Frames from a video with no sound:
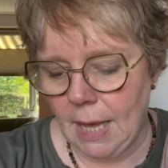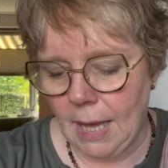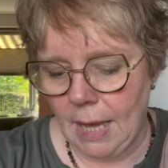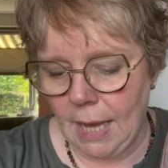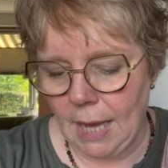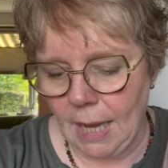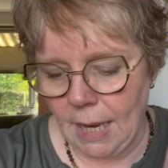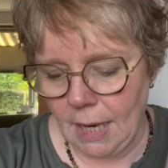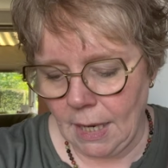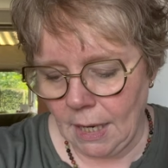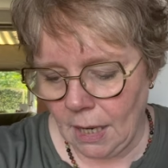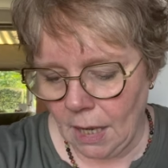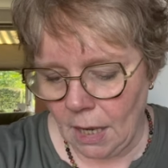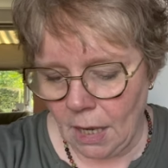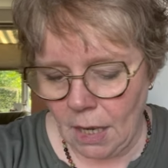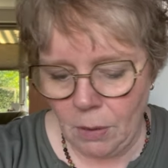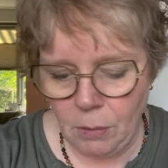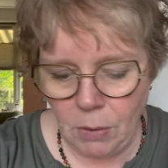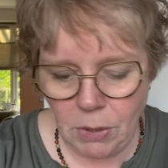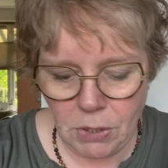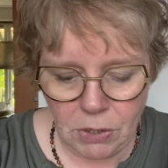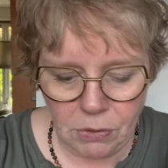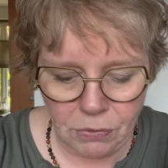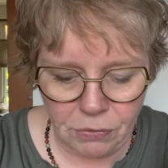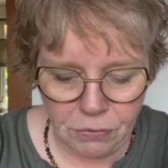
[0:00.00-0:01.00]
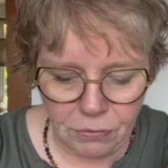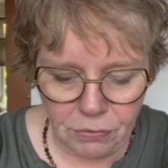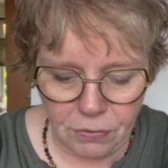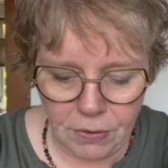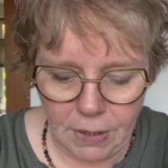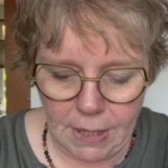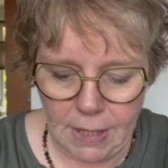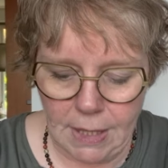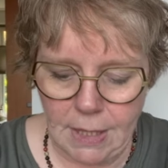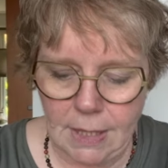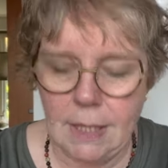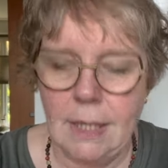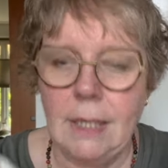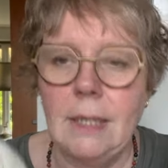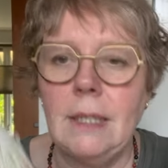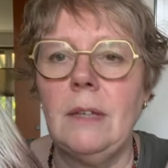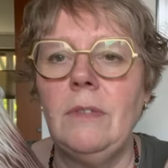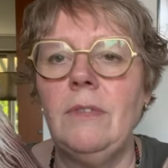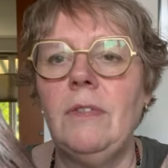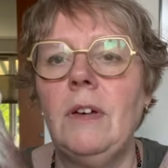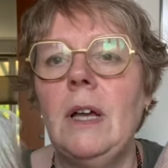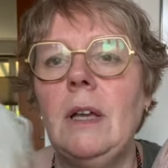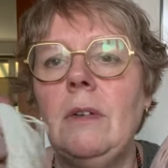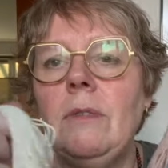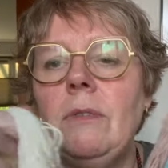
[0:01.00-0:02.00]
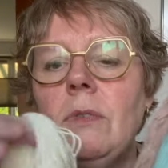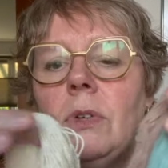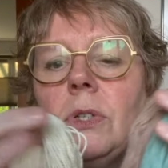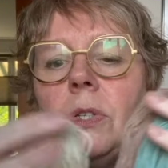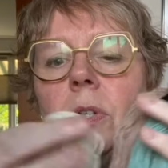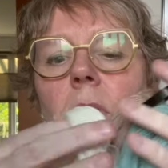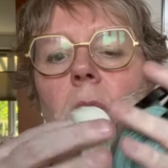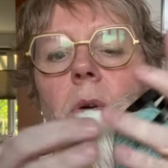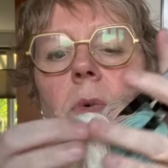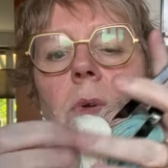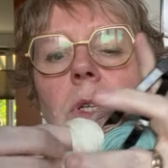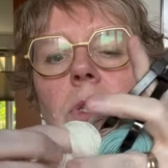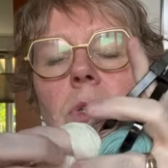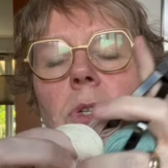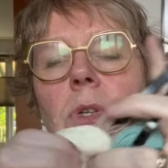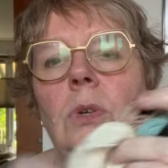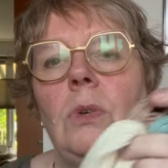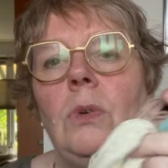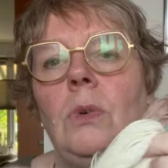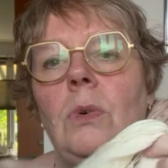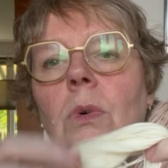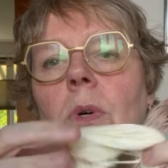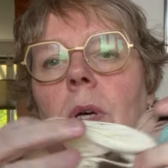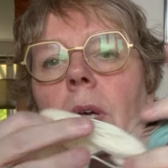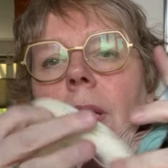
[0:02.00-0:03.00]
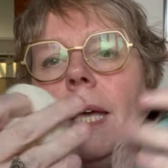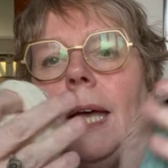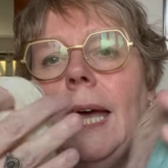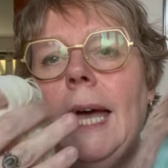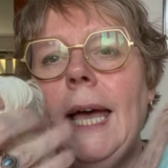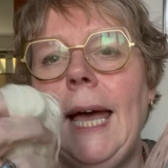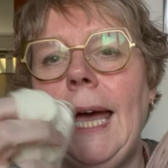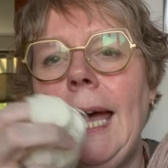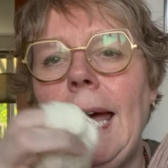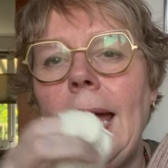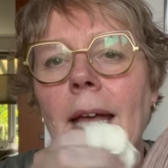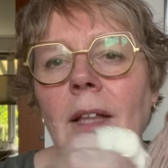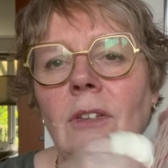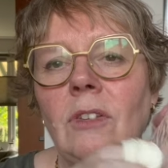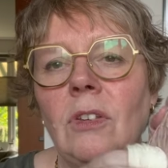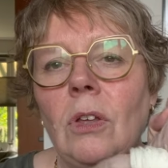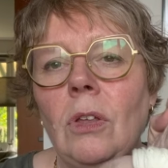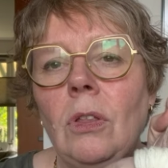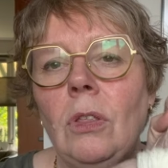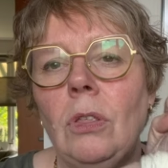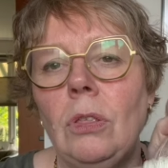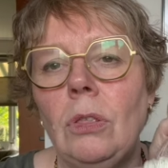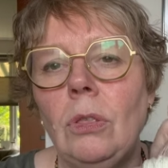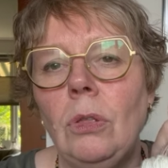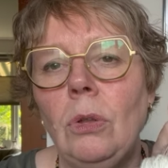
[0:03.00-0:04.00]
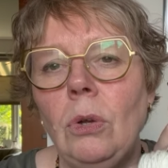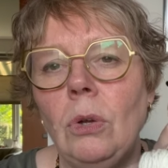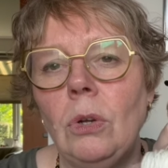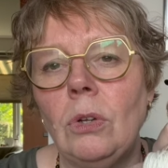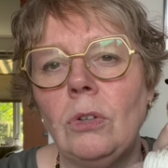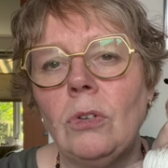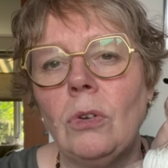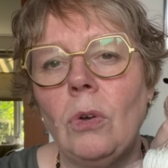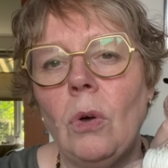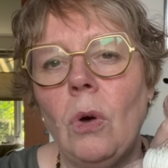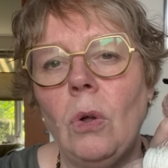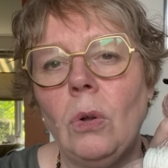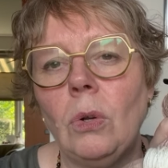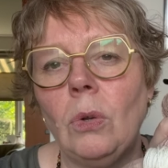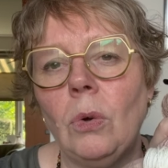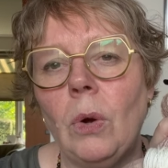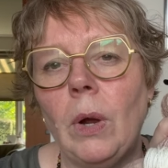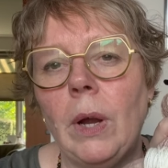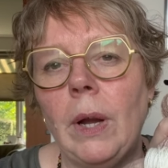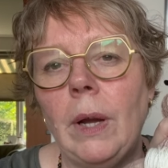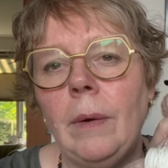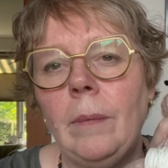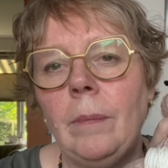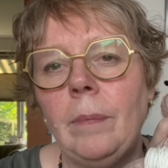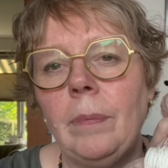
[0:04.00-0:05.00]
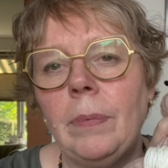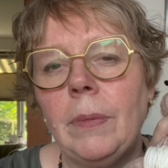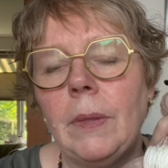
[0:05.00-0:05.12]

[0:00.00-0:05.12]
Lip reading: And I was afraid that if I was going to add a third color,